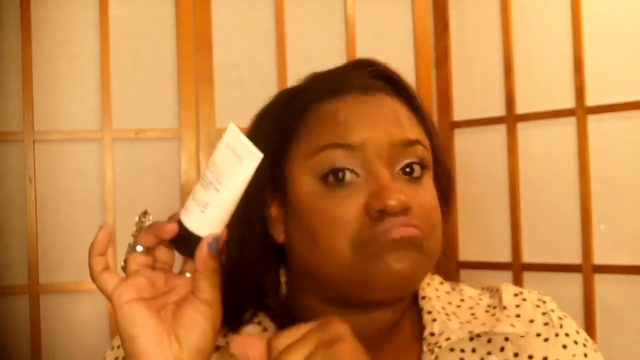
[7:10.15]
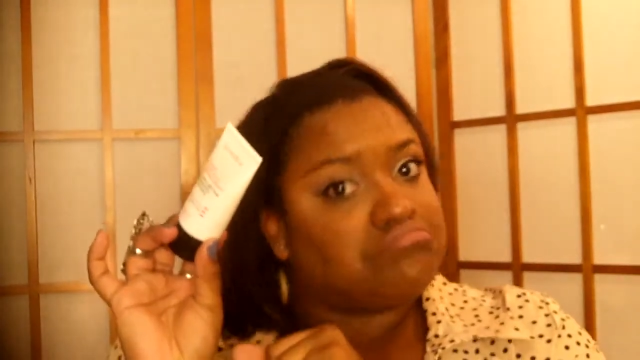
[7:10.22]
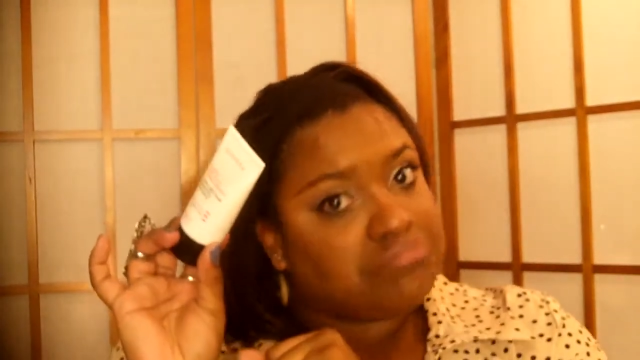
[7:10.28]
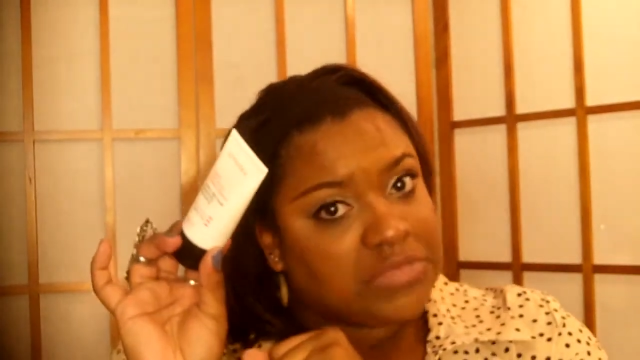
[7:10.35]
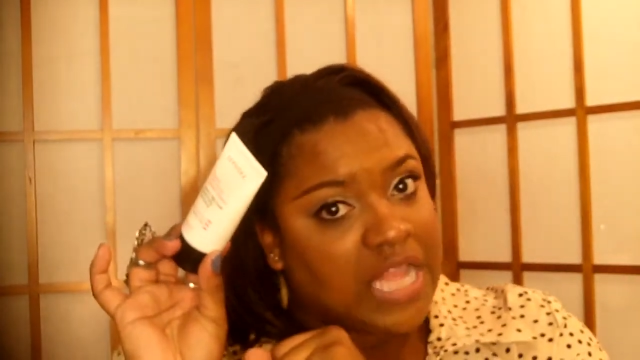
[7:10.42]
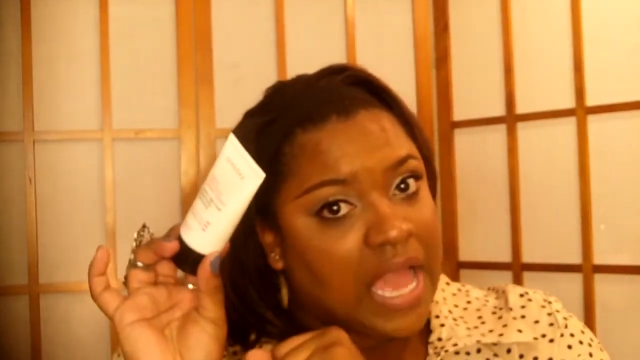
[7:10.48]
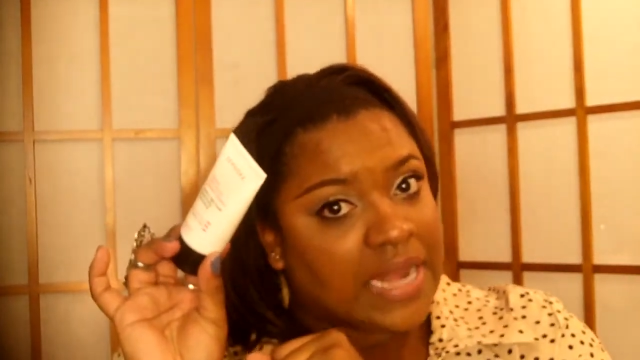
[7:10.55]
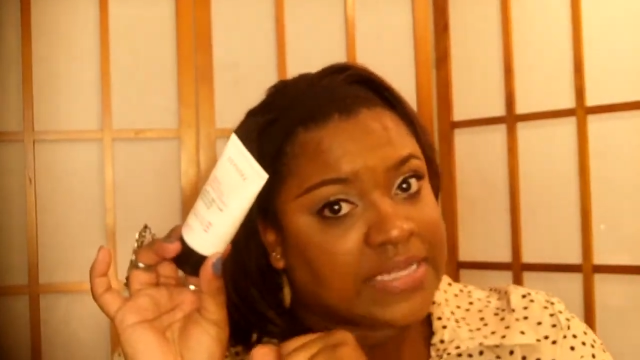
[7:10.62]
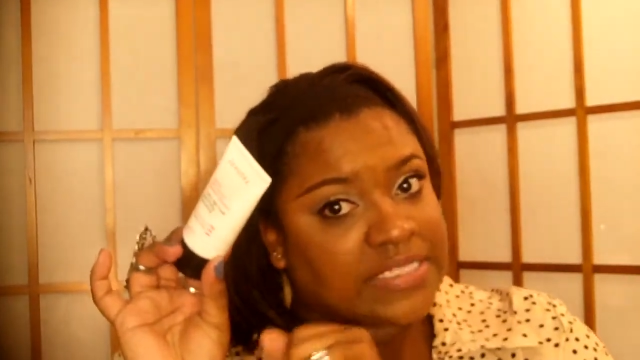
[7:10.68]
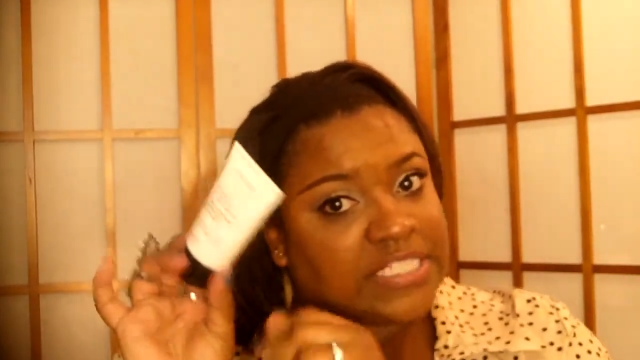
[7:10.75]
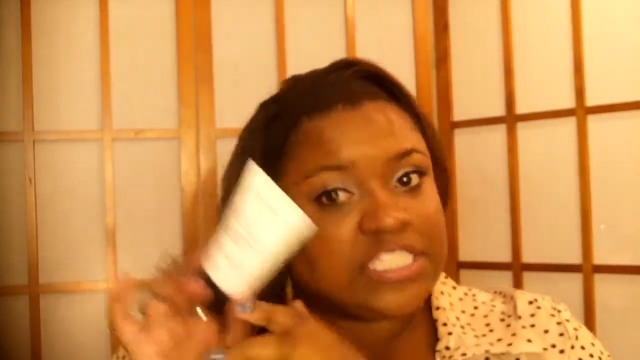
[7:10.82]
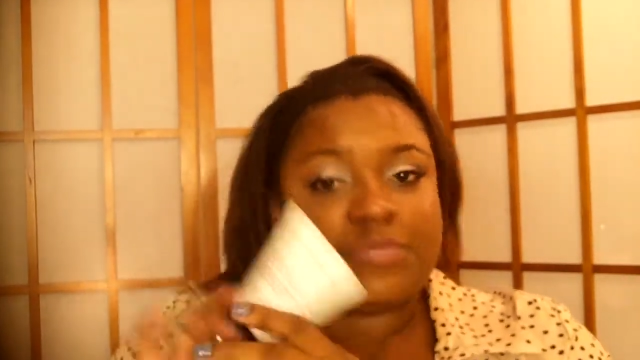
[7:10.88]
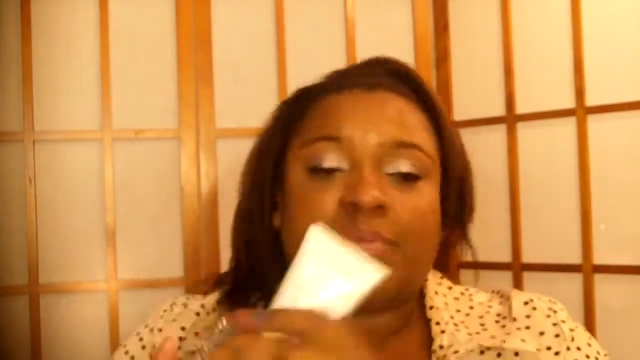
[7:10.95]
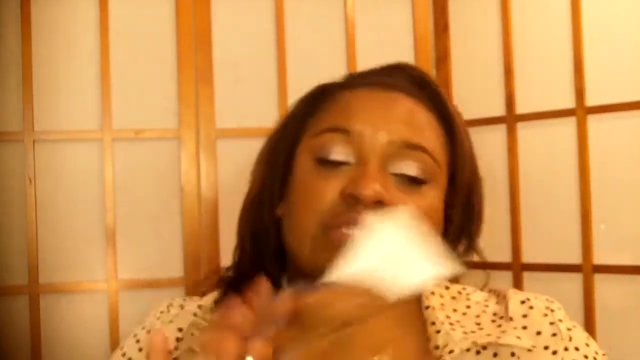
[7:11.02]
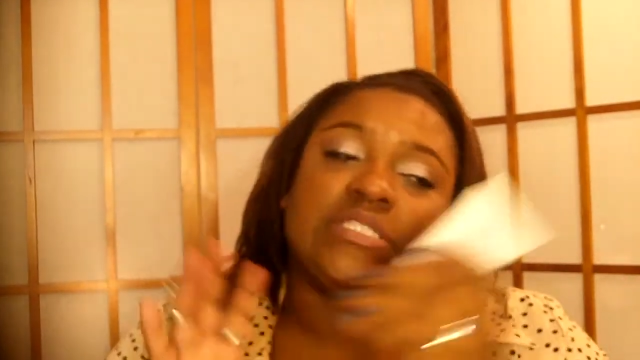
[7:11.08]
not as
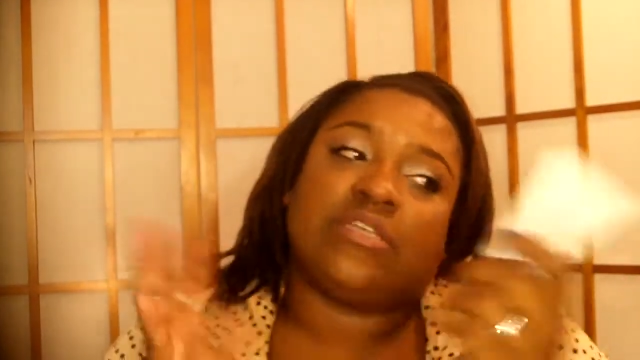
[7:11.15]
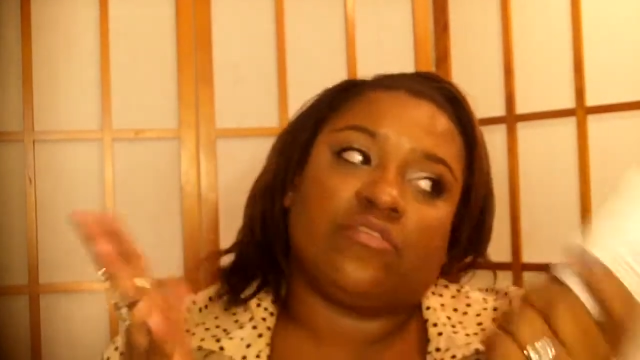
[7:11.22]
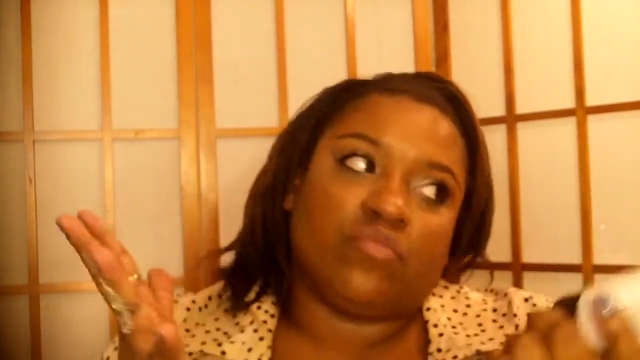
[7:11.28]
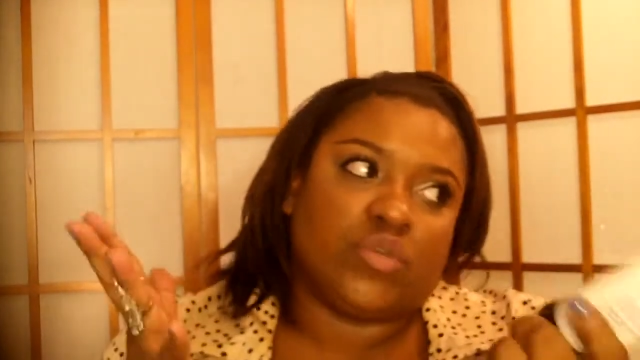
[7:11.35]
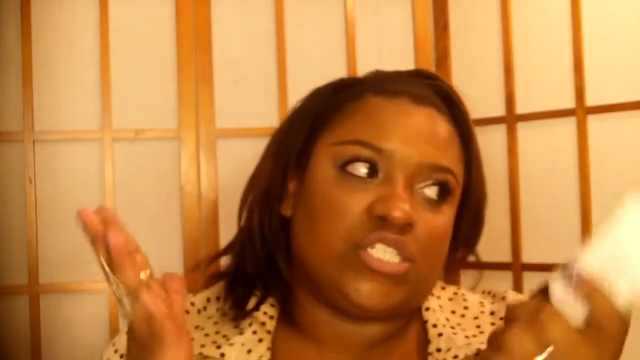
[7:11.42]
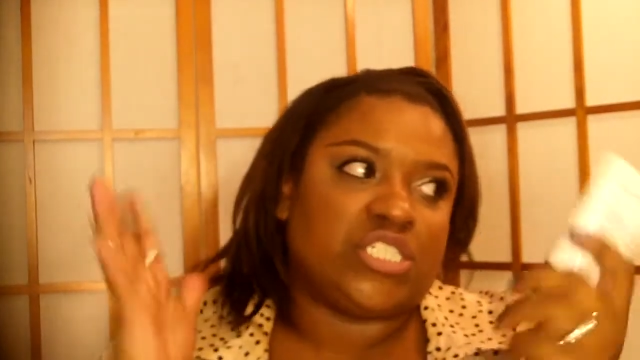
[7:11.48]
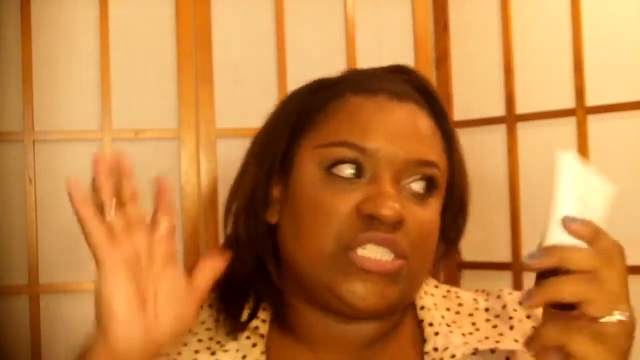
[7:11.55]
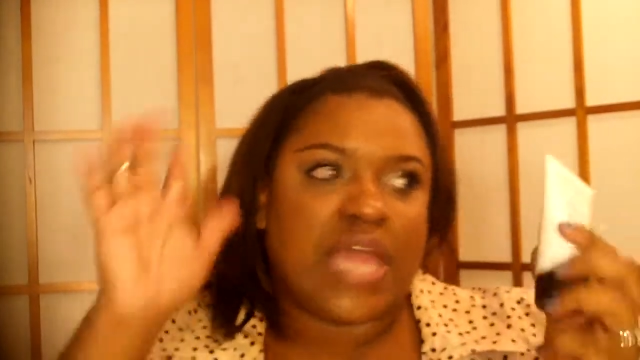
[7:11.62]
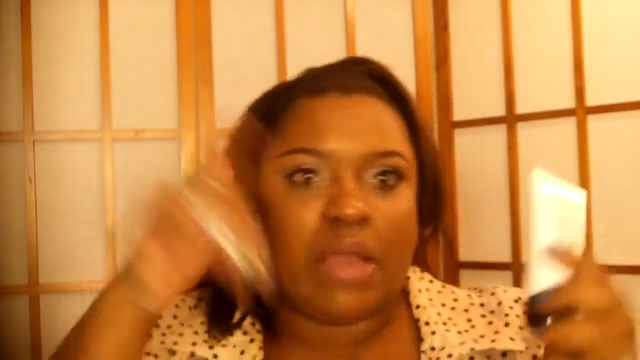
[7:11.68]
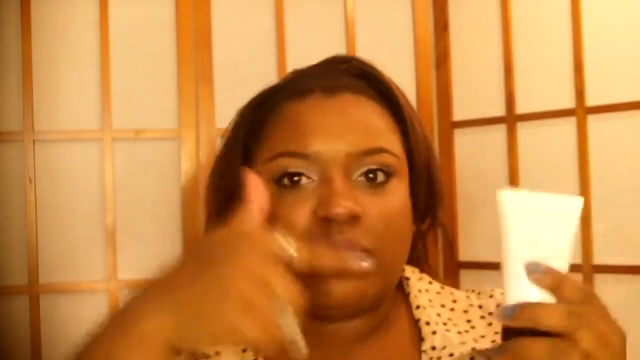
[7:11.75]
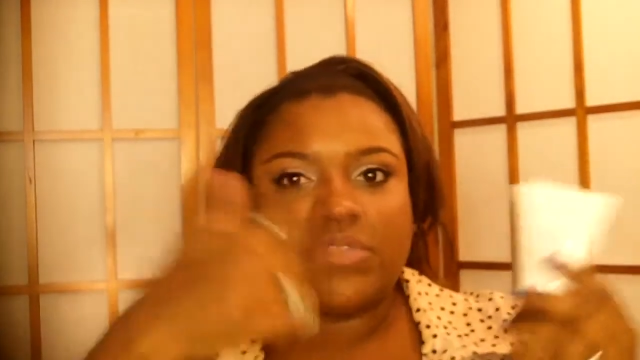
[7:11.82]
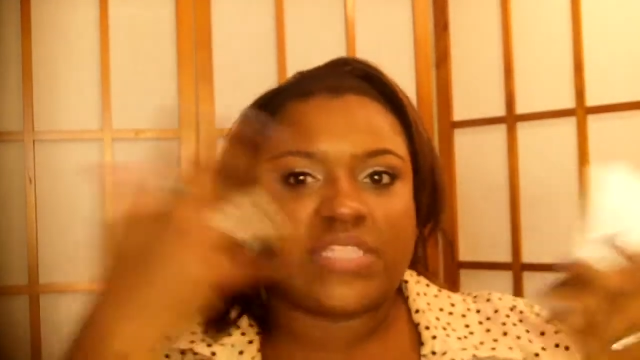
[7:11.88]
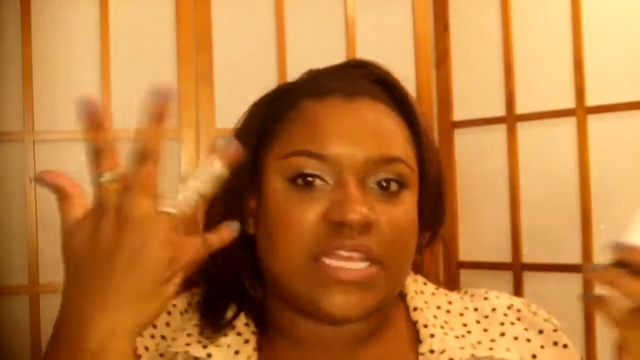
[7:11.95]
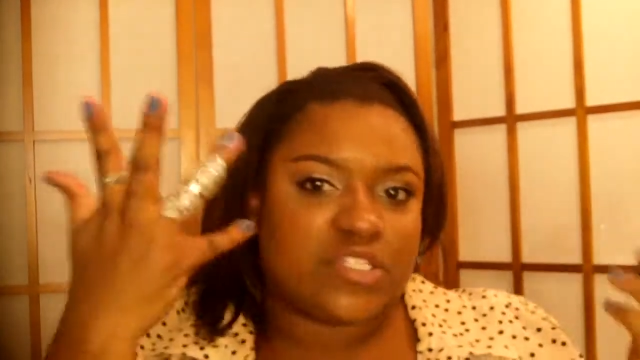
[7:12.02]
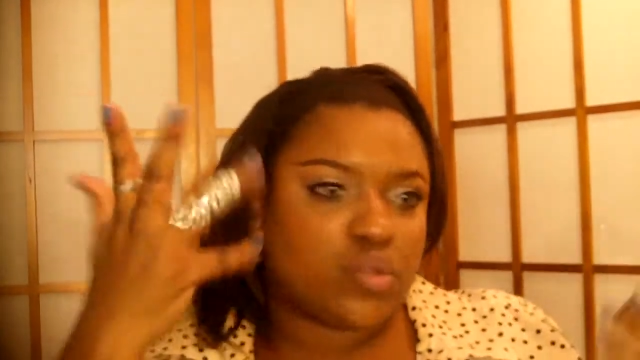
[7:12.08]
expensive, which that
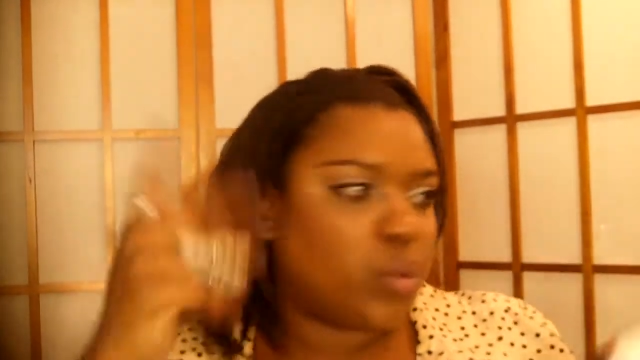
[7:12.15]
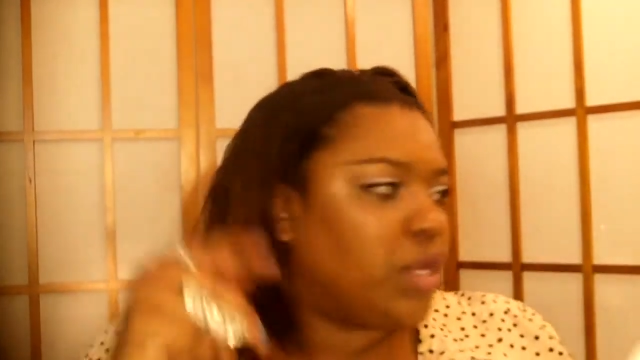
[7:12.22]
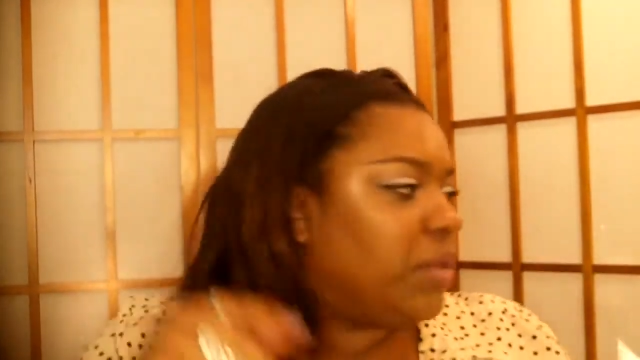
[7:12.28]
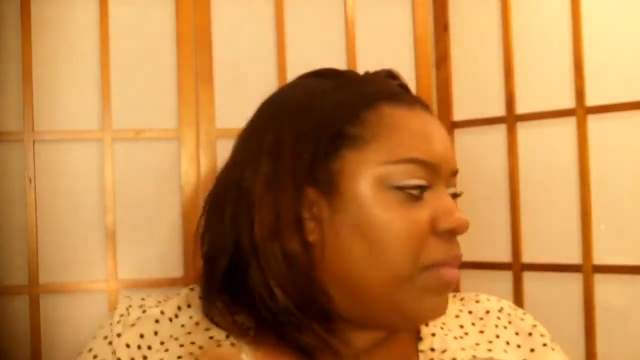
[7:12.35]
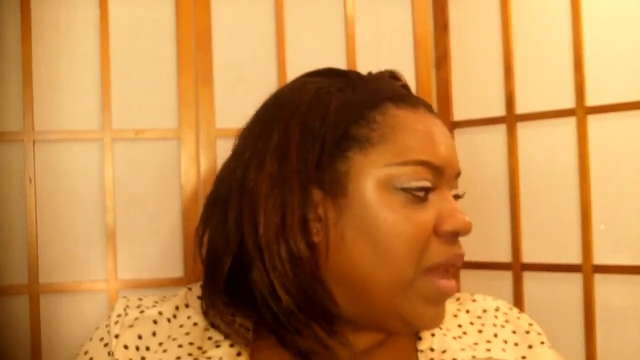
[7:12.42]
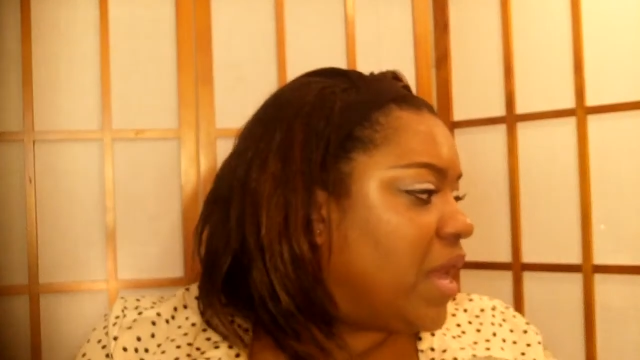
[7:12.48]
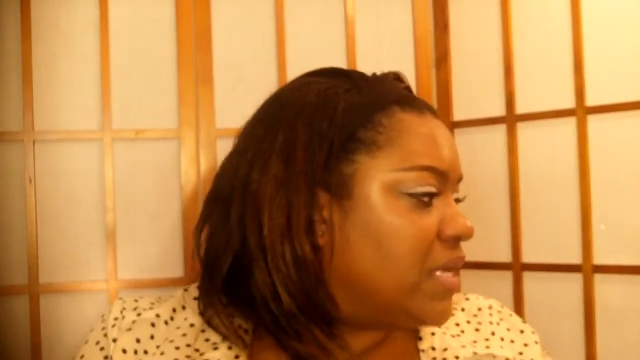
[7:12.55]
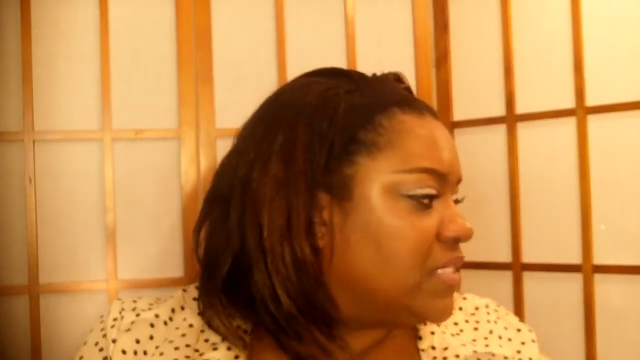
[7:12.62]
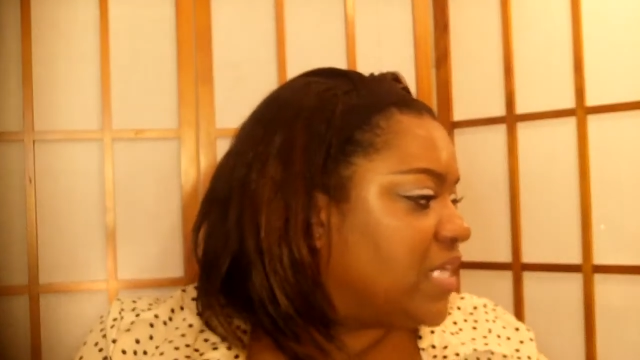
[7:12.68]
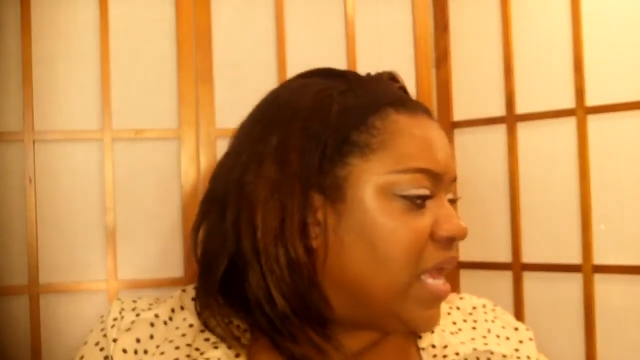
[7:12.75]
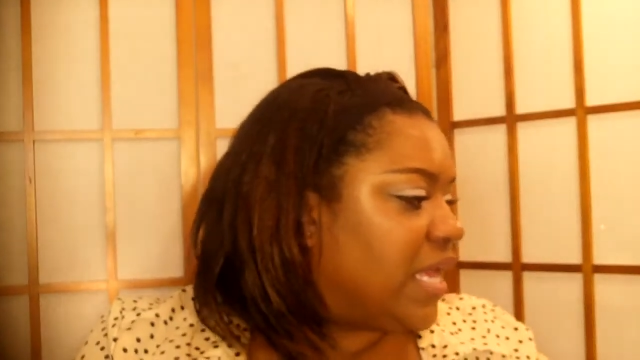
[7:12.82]
one's like $20